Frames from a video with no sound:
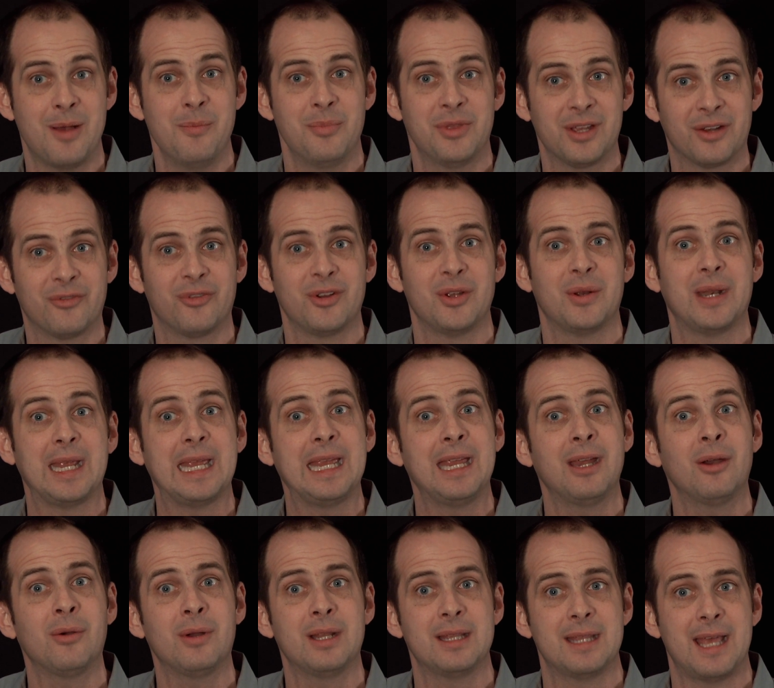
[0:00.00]
something for you to
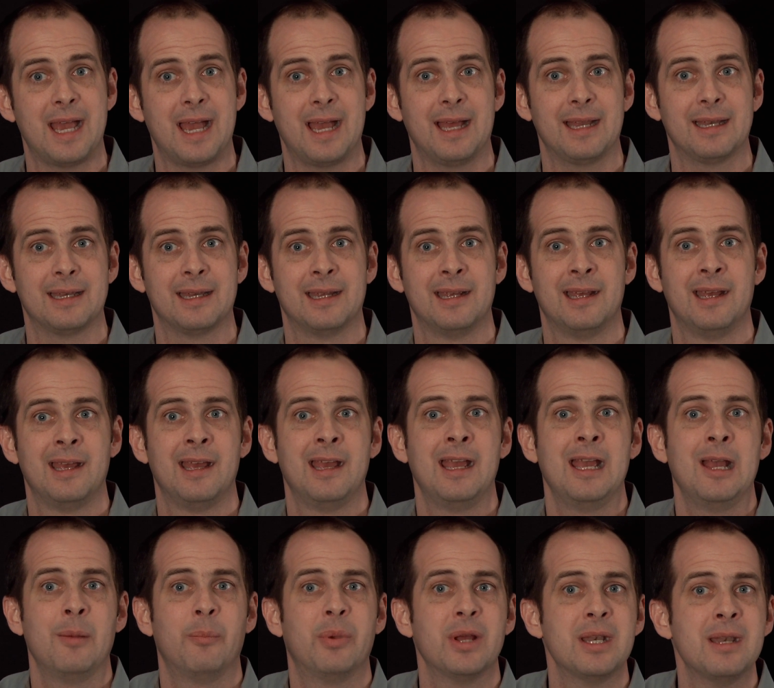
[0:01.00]
hear in that,
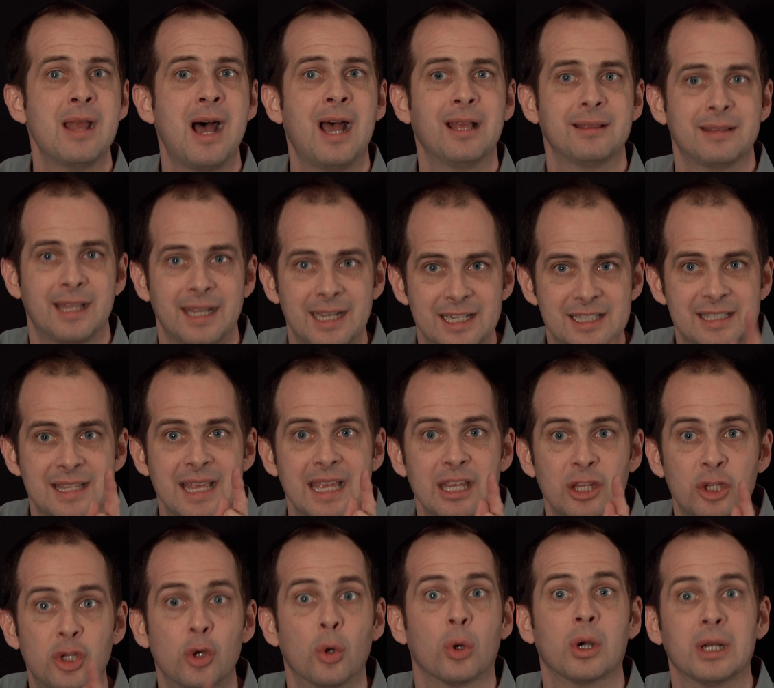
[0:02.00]
but not that it's that
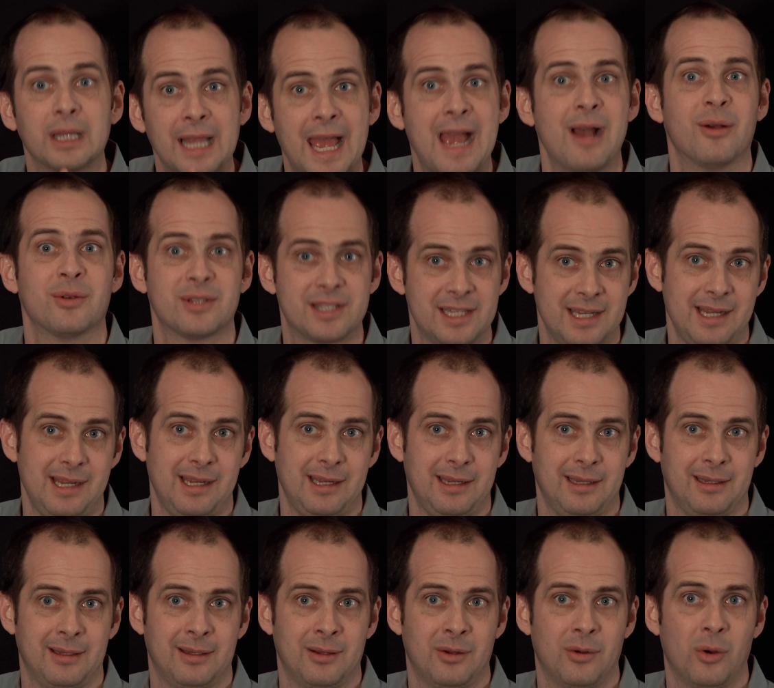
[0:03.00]
you're lousy
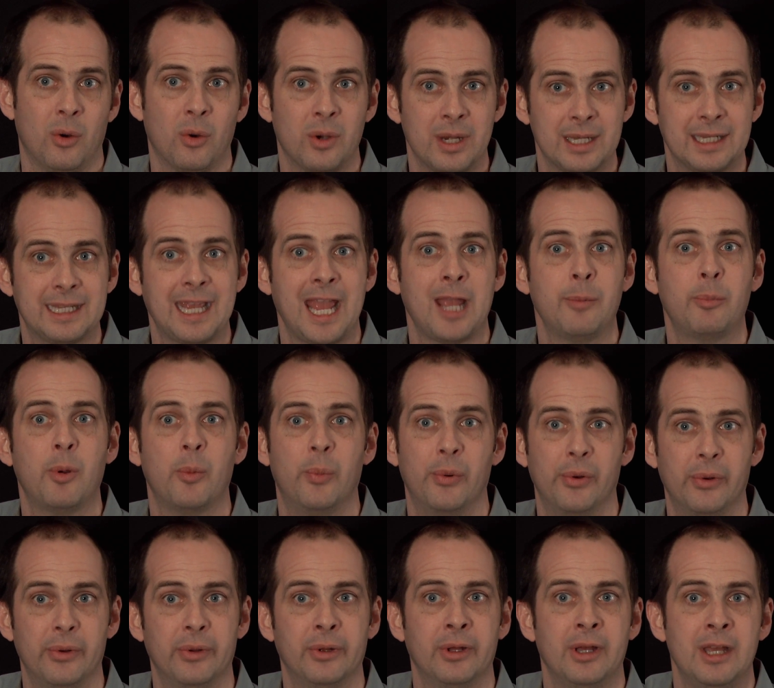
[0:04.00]
or
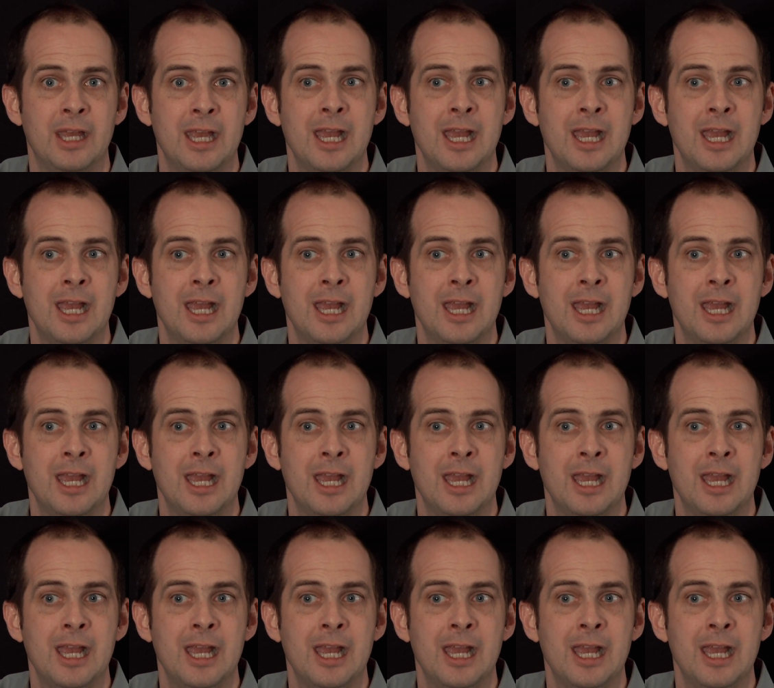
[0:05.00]
incapable,